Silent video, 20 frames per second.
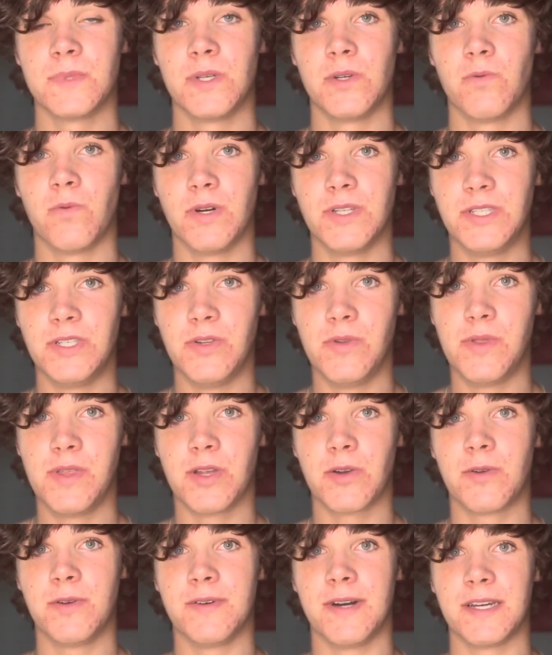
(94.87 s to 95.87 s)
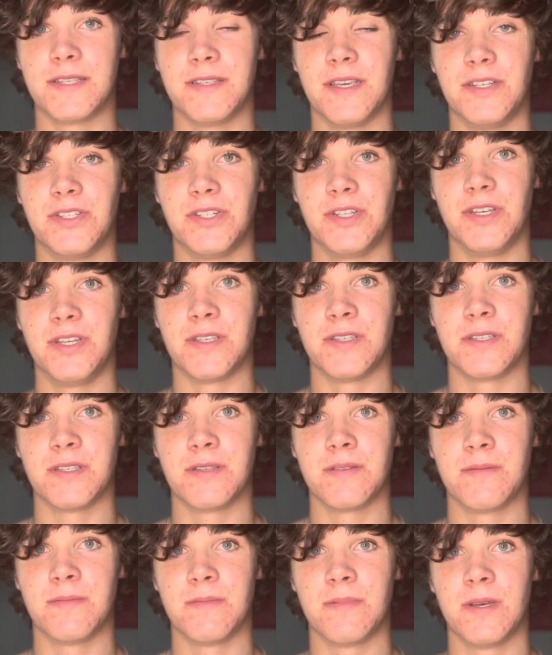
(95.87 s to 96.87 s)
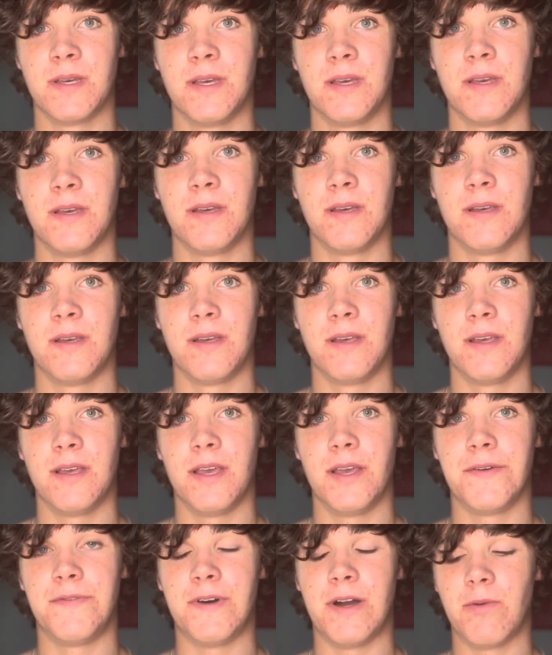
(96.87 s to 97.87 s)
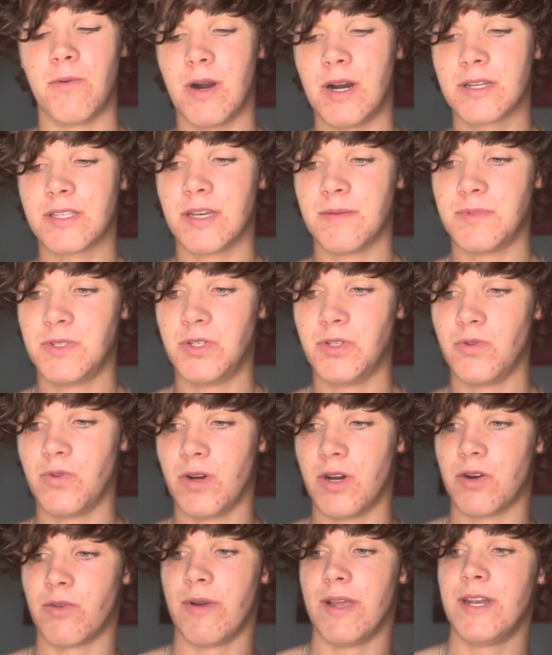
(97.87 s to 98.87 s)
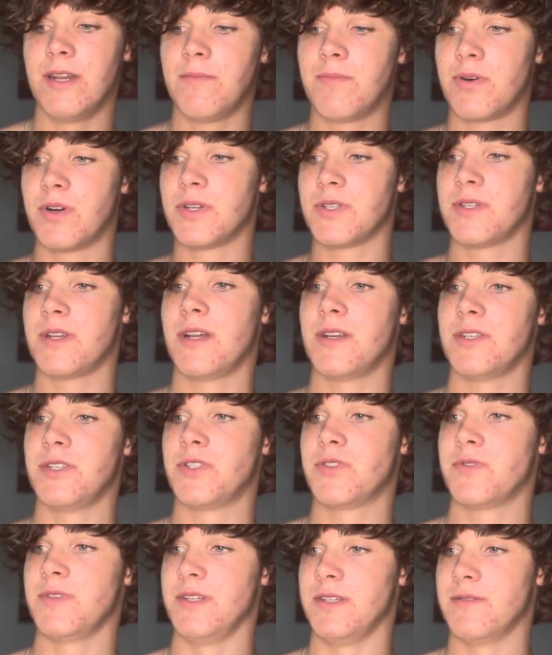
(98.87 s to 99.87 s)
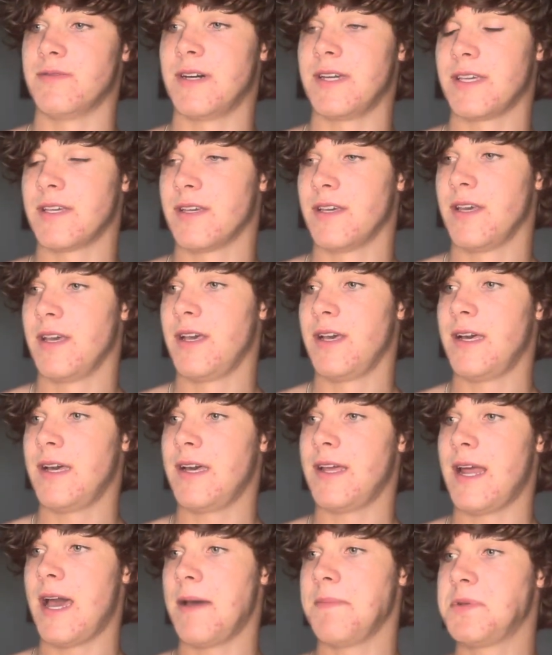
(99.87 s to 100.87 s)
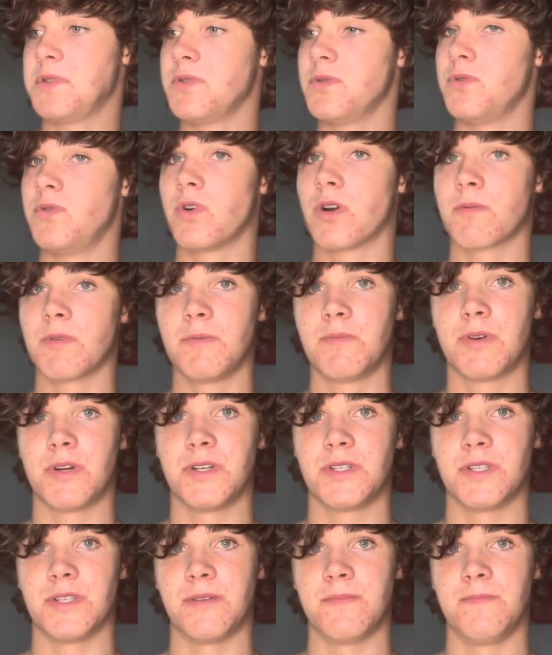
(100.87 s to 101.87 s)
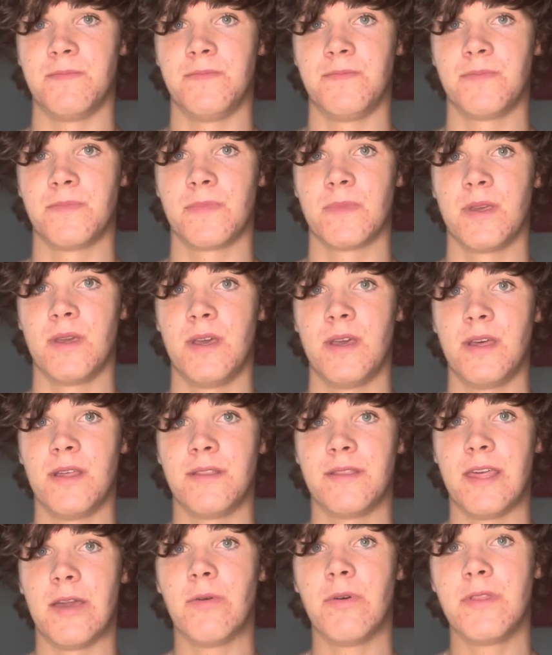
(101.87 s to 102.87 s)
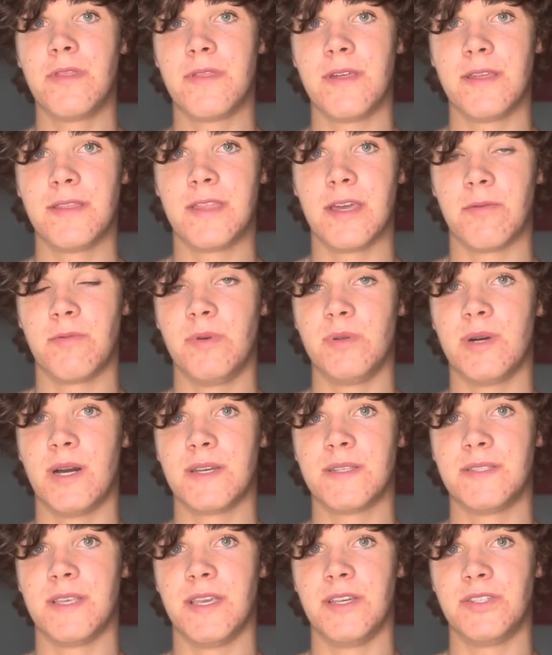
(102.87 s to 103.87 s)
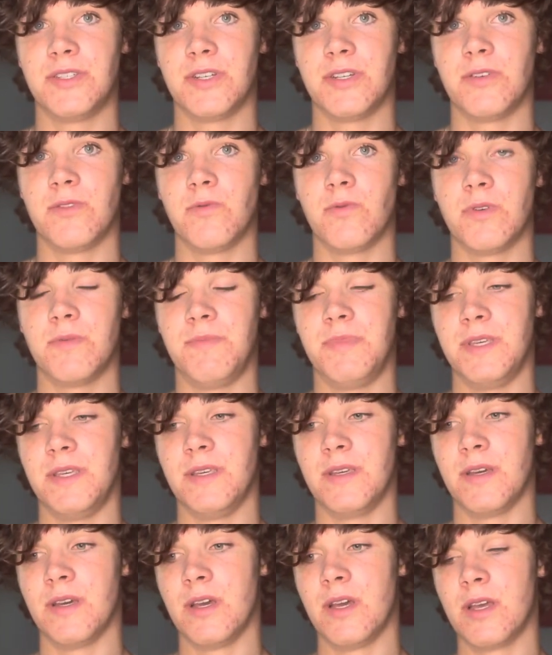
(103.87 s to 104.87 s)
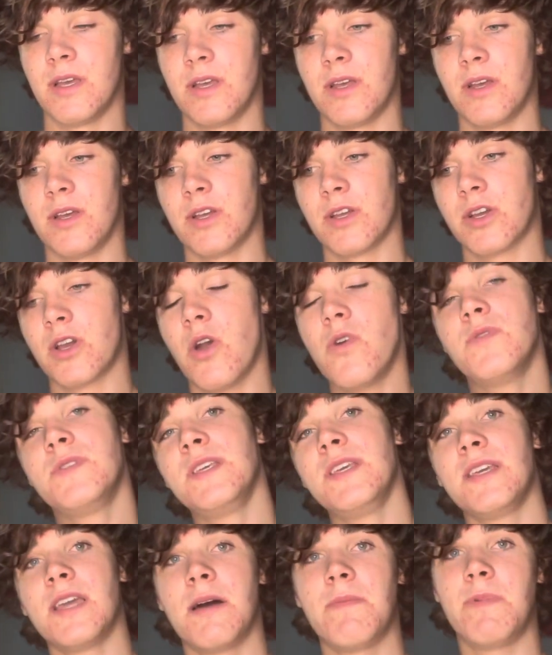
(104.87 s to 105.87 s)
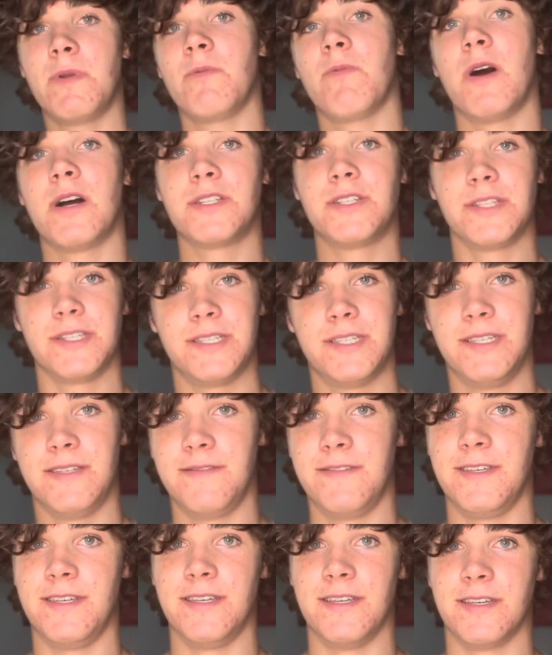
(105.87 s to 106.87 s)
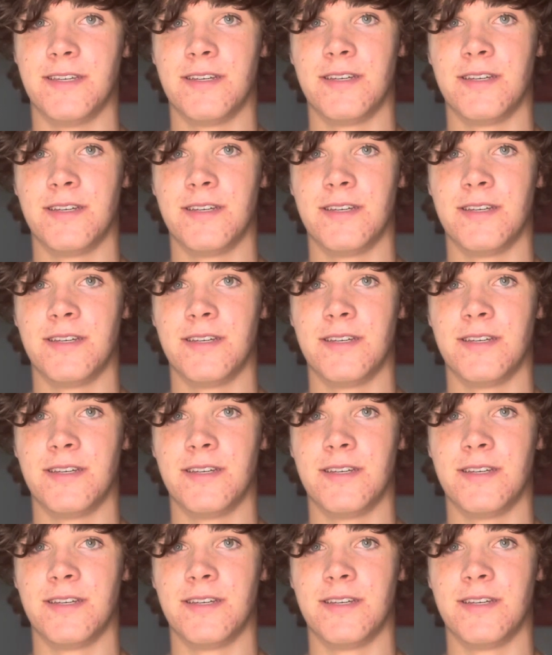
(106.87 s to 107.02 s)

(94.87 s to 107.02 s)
What do you think relaxation is? If I walked up to a random person on a street, like an absolute normal person, they would think that relaxation would be cozying up and watching TV.